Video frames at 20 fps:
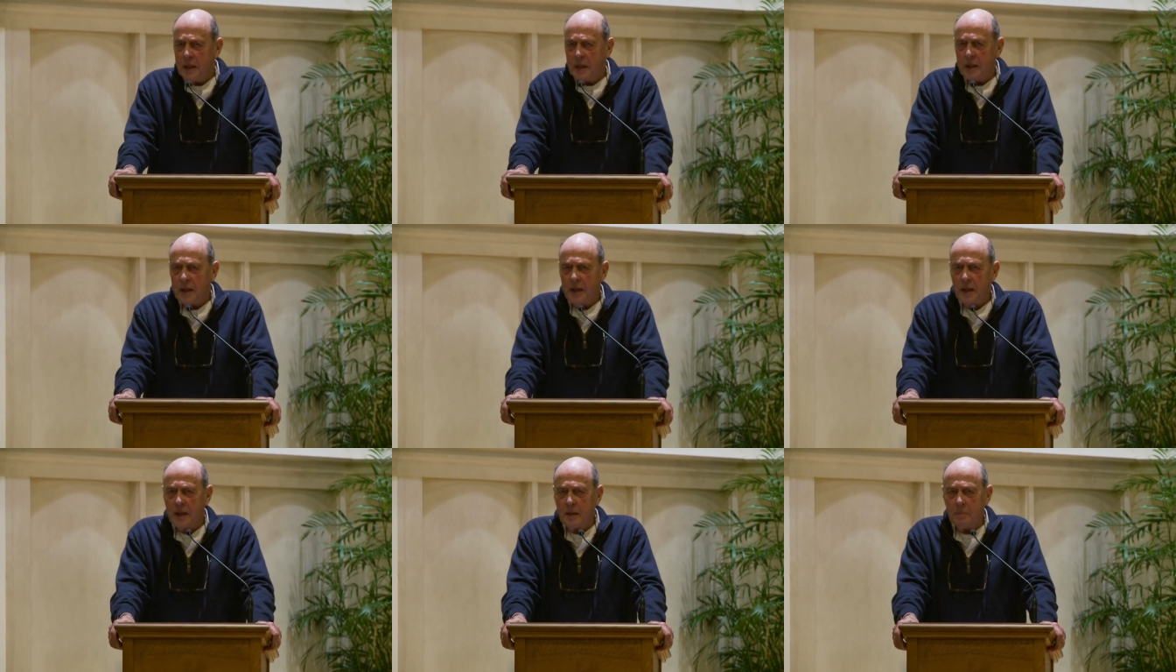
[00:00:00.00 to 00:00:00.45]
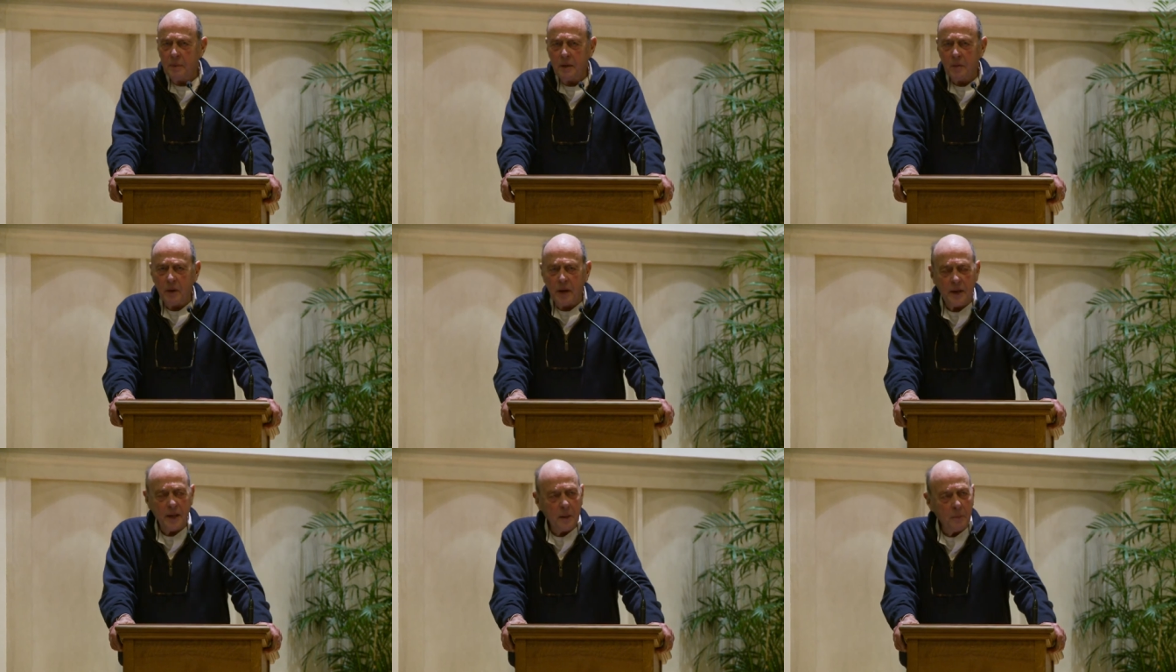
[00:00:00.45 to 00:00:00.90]
that I'd be
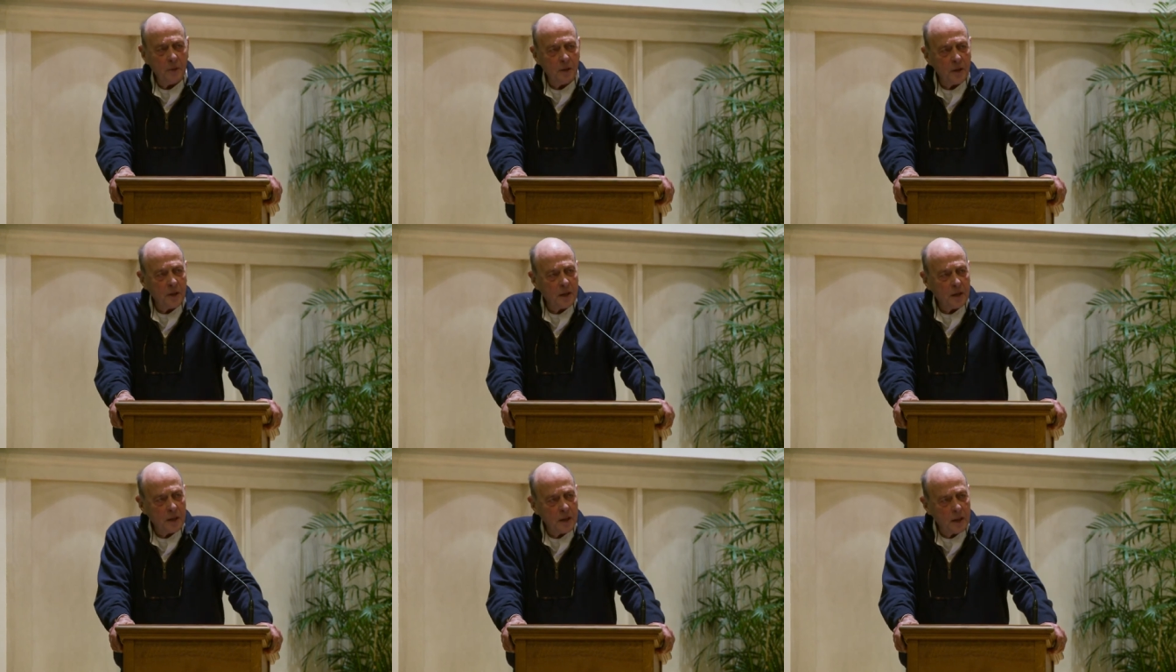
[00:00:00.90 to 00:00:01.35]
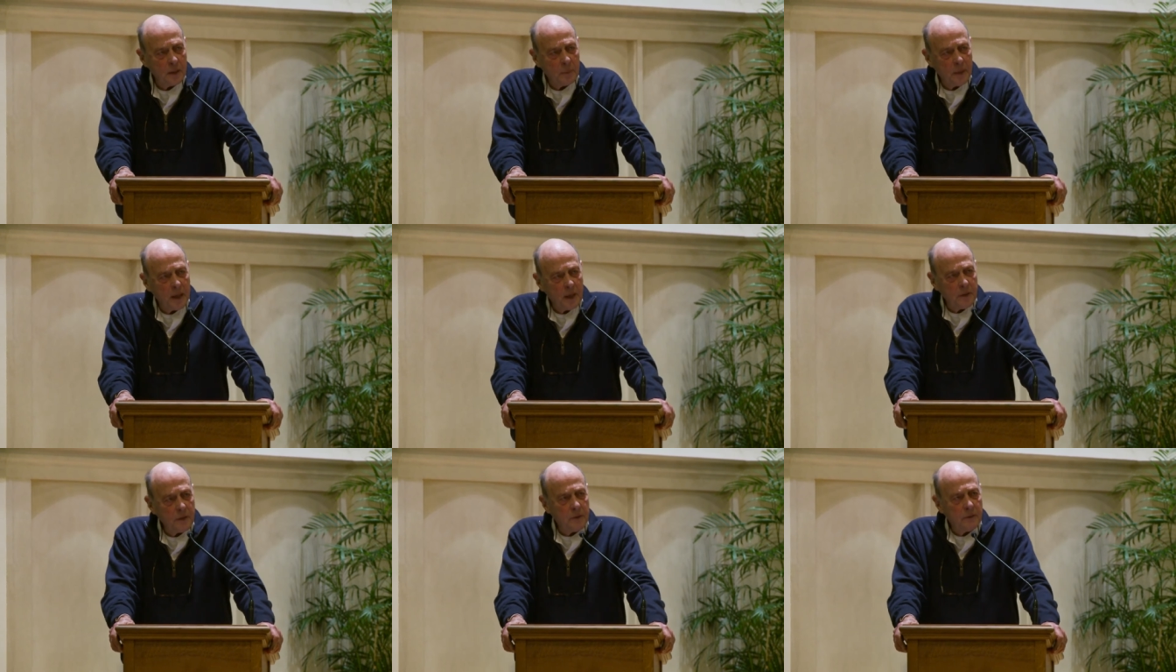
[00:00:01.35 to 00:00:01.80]
writing a book
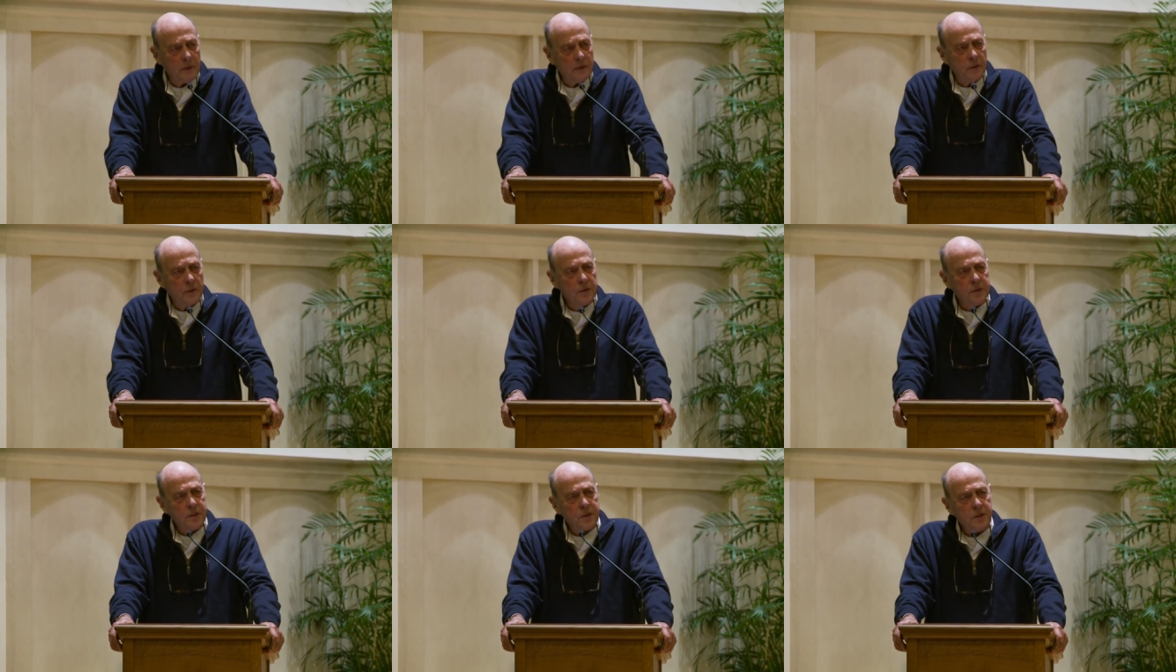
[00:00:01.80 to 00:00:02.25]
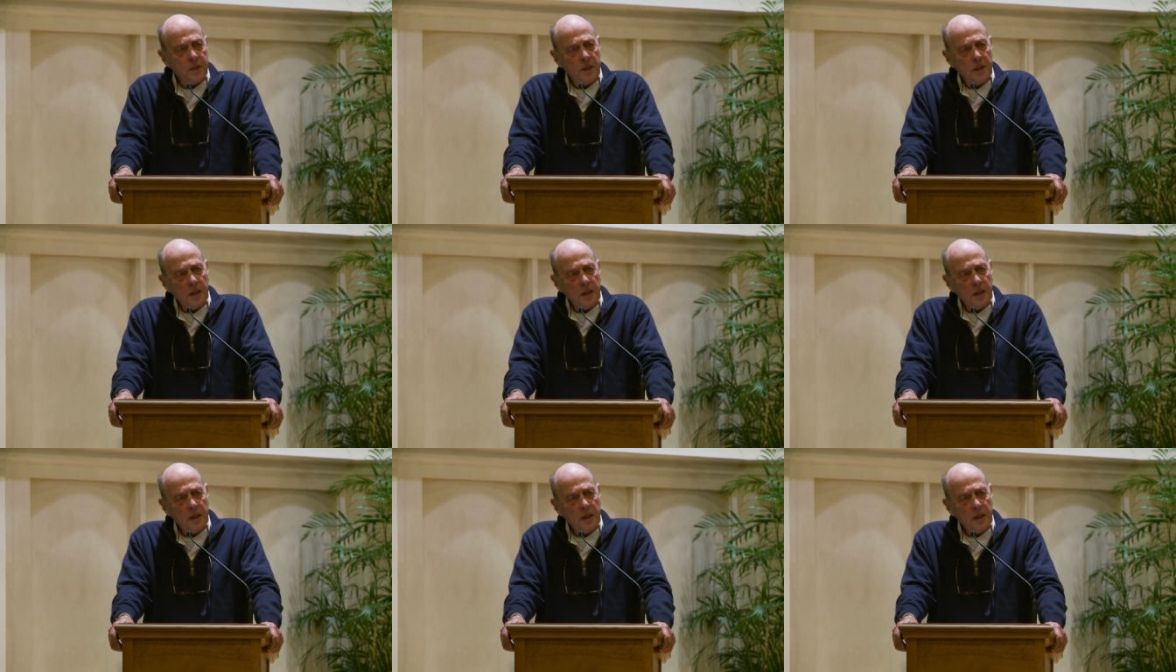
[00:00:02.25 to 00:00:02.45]
about rivers.